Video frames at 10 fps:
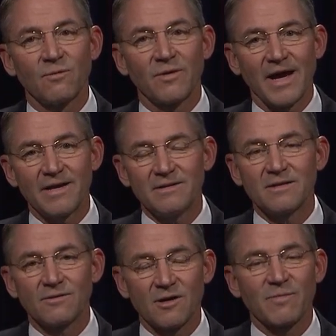When I
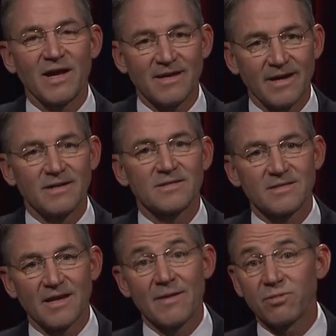declared my
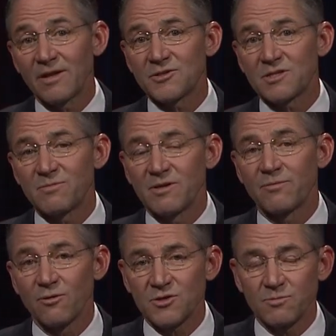candidacy, I pledged to be
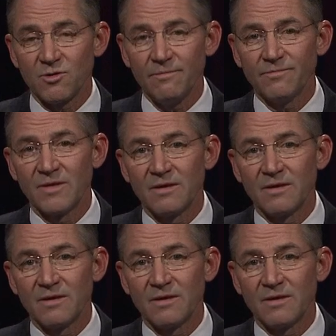approachable,